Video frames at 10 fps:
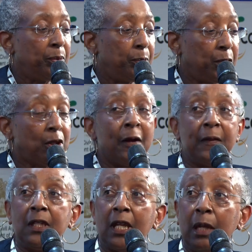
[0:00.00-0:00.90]
Put on
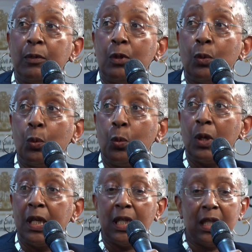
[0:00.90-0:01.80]
the table
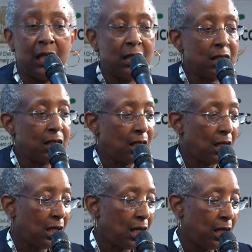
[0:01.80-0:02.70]
what its
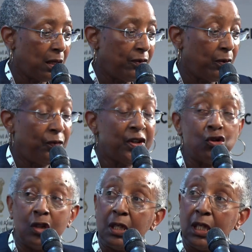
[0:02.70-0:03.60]

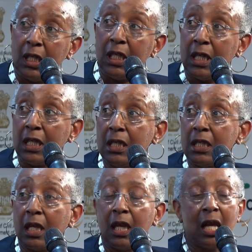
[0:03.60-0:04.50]
vision
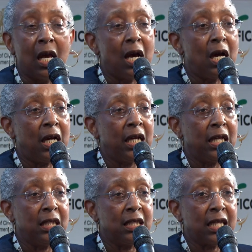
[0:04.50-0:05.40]
is
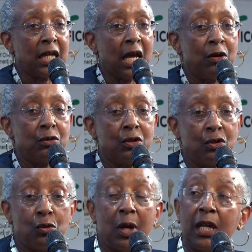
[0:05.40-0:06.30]
and set out to
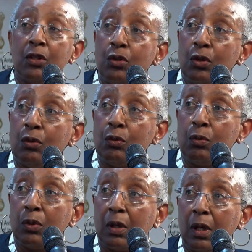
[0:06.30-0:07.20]
try to
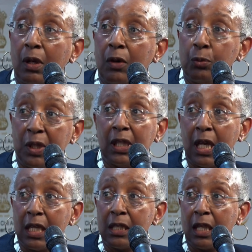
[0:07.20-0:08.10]

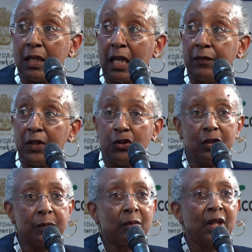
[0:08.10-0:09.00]
realize that
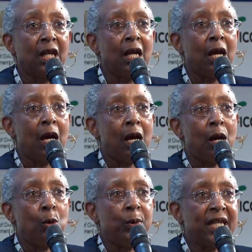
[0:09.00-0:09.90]
vision.
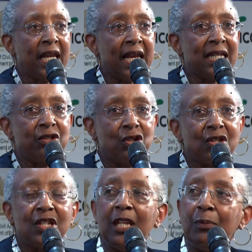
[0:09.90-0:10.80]
We can't
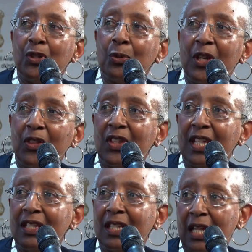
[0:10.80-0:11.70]
just keep doing
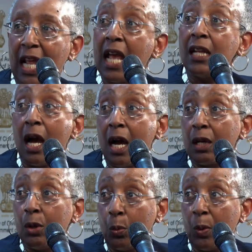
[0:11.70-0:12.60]
things in an ad
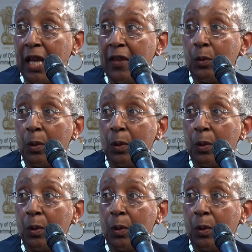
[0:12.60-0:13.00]
hoc way